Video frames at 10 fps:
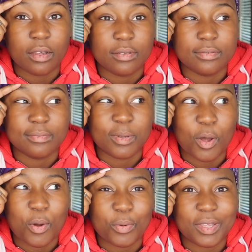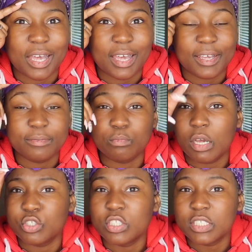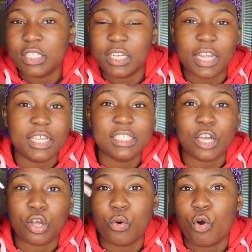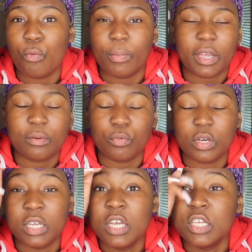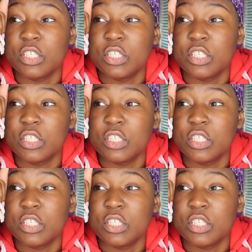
okay. My just in the day, this not go home back in the morning.